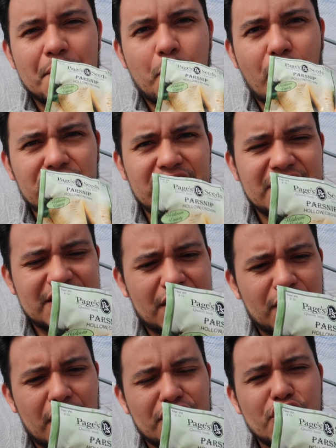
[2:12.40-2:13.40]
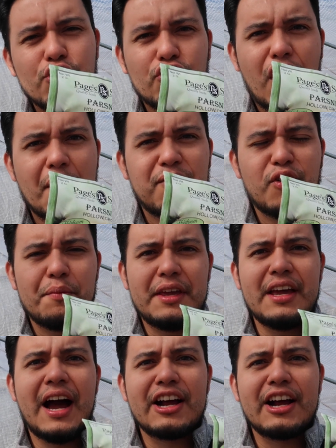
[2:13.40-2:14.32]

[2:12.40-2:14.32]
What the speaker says: Parsnips are a new crop for me.